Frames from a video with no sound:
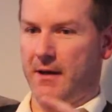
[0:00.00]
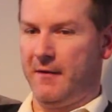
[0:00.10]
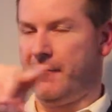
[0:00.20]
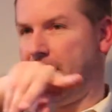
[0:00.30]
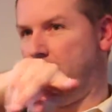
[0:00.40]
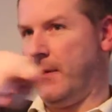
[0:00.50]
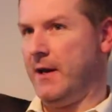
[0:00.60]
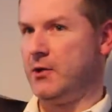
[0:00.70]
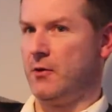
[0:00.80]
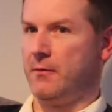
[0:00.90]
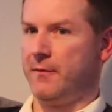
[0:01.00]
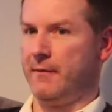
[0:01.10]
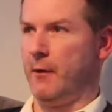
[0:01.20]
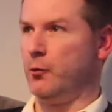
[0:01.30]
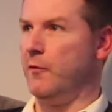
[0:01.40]
a far away shot, and
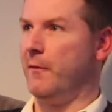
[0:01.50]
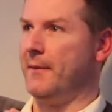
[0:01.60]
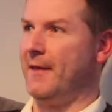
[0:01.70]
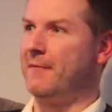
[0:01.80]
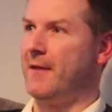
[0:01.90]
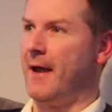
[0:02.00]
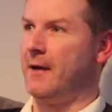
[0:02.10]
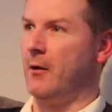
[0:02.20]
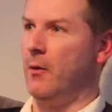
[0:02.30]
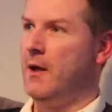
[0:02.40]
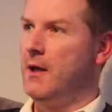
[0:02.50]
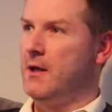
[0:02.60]
think I'll do it from a different angle.